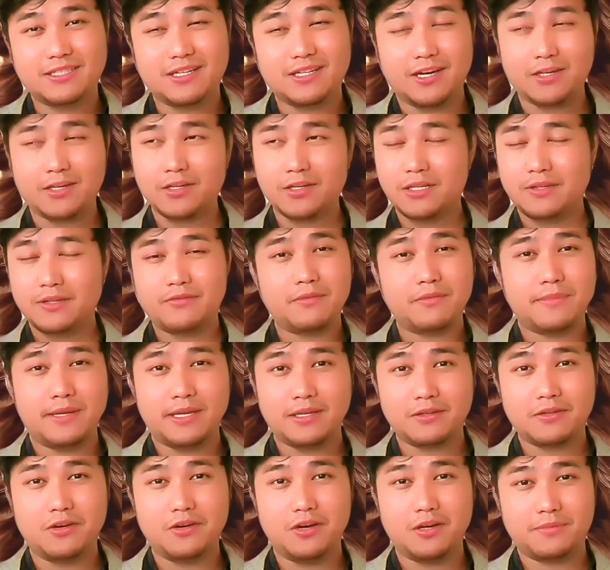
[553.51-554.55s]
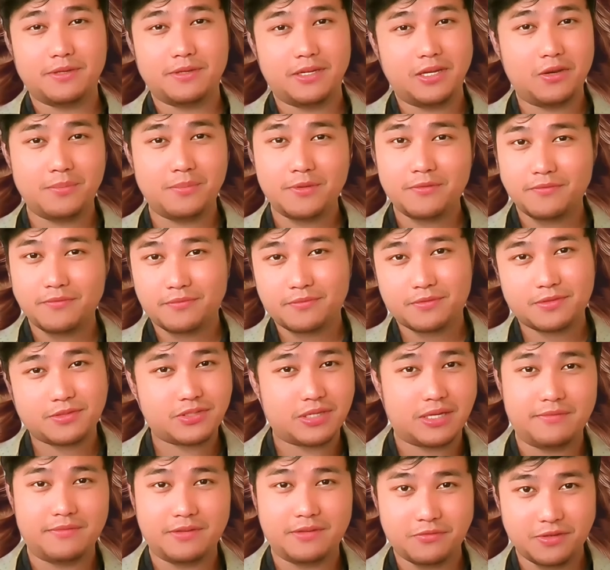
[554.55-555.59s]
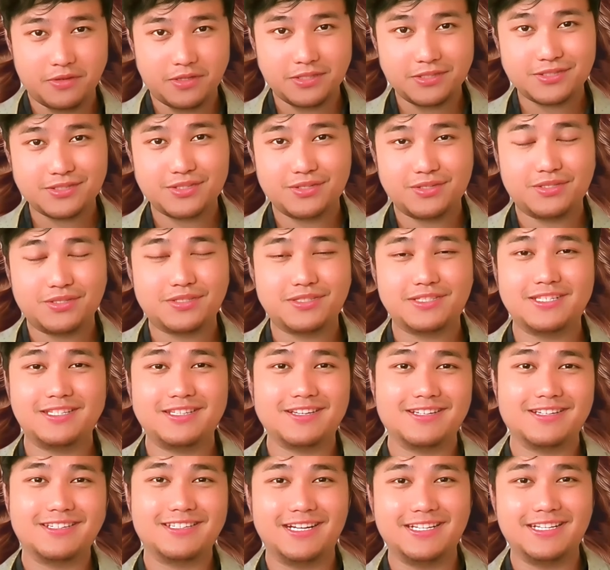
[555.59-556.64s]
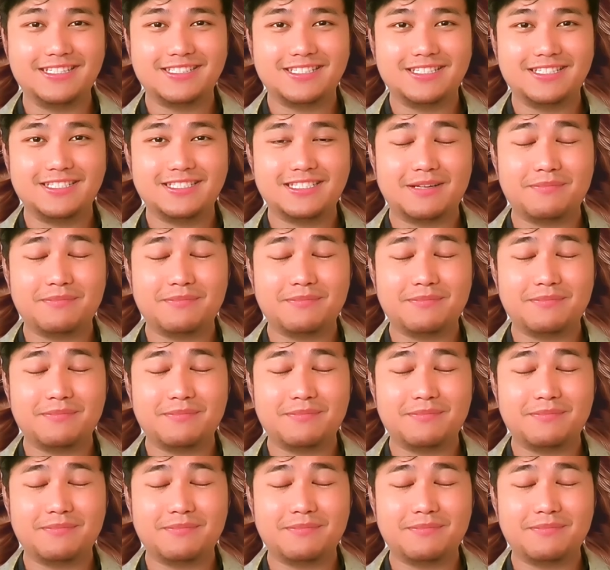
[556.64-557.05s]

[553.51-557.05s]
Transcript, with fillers: I don't live in Bangkok, but I'll be traveling really soon to see the contestants.